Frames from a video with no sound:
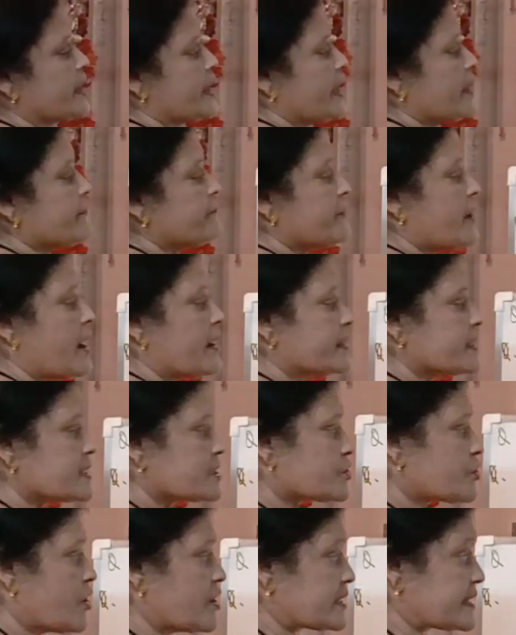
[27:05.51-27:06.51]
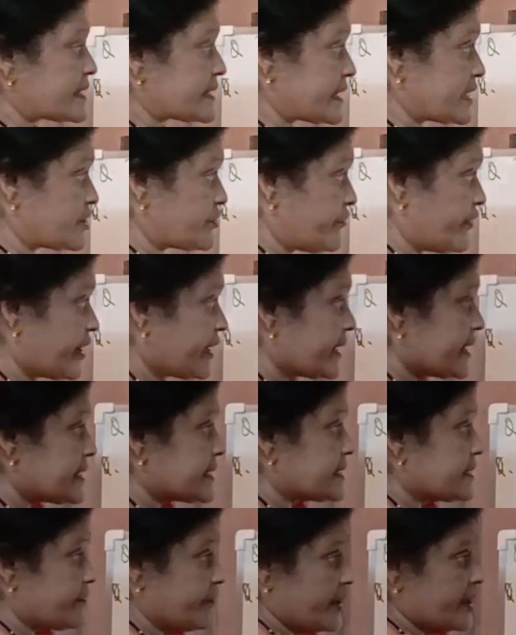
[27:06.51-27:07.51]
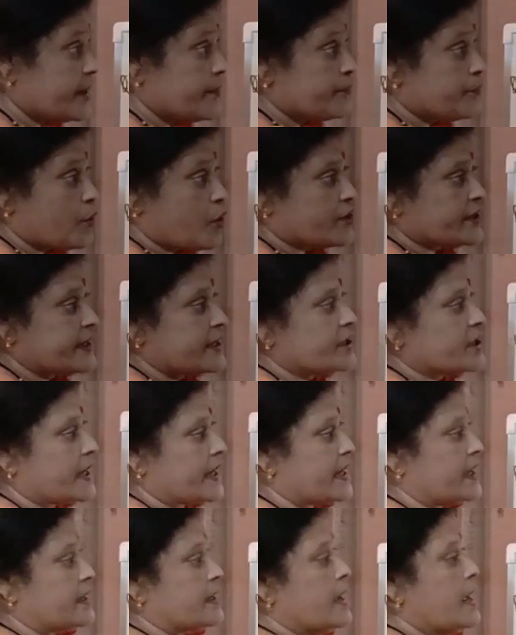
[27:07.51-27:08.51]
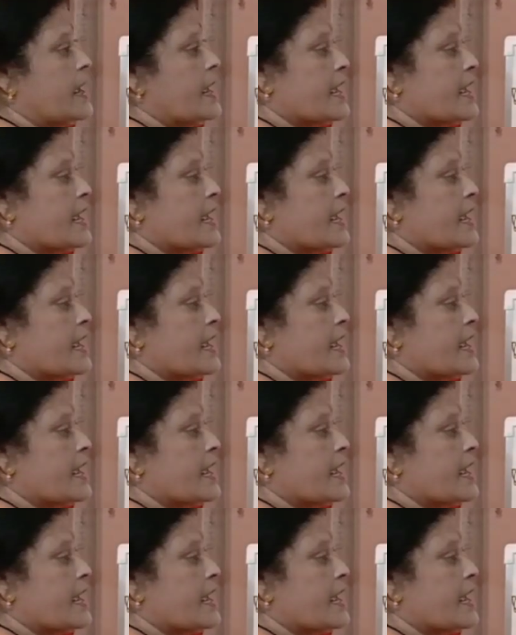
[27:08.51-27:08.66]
If R is constant, very easy, very important again.